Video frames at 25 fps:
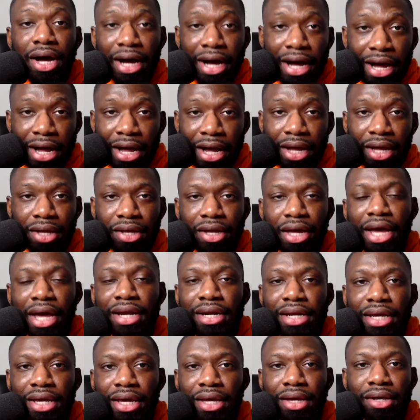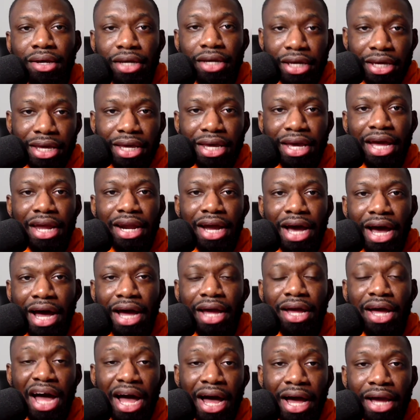I and E, E and
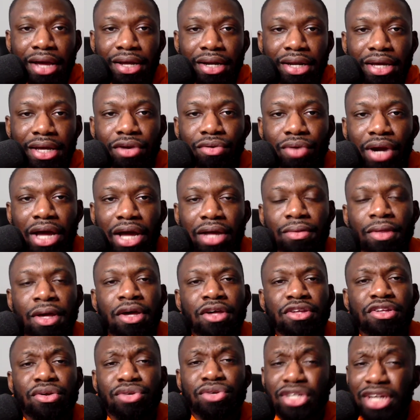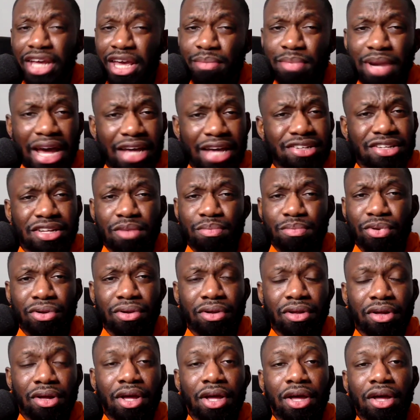I and E, right? So keep it that
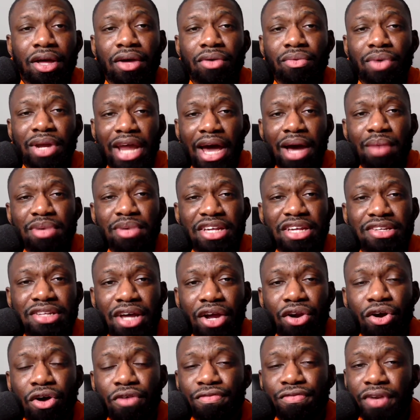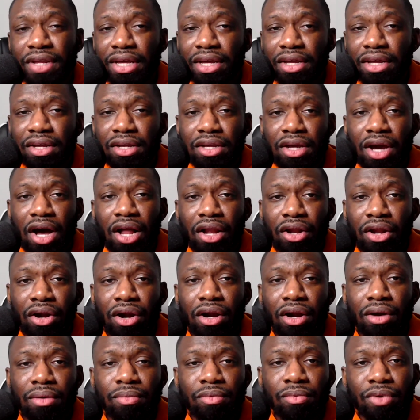simple. With that being said, hopefully y'all
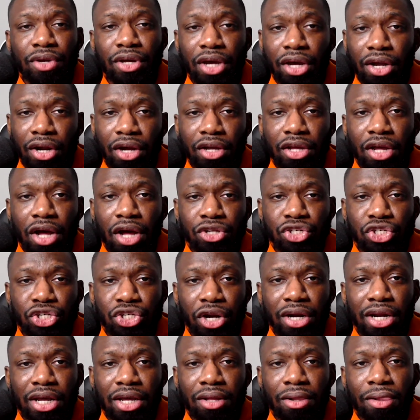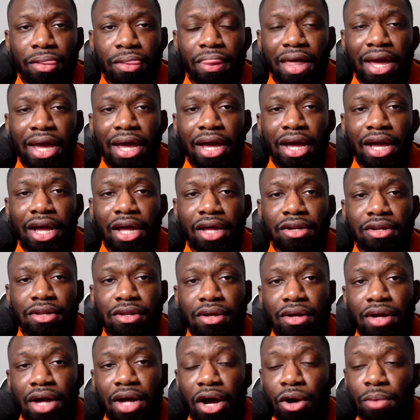are good on y'all journey, and
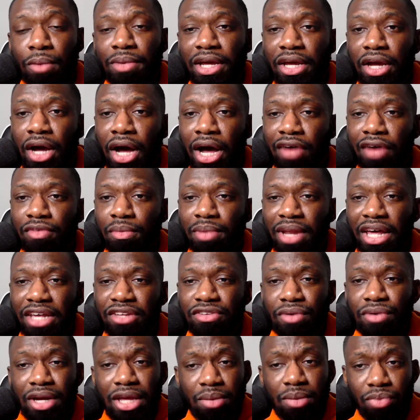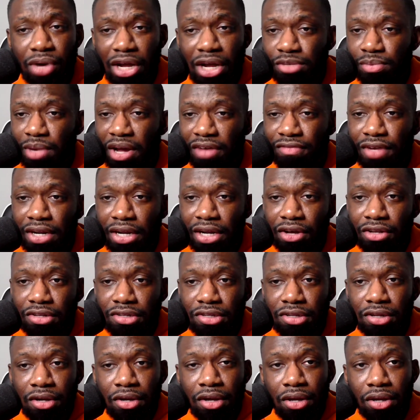I hope that y'all have a blessed one. Keep watching my
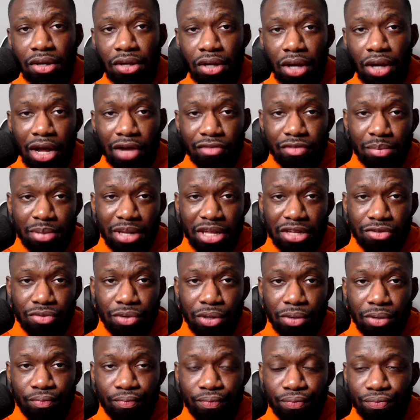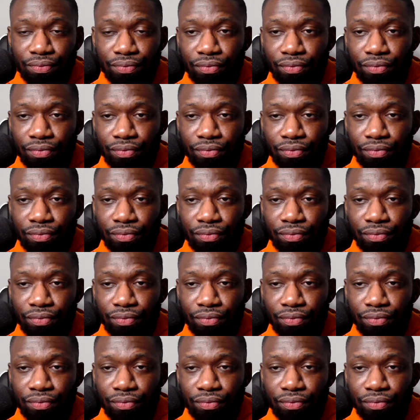videos. Y'all have a blessed one.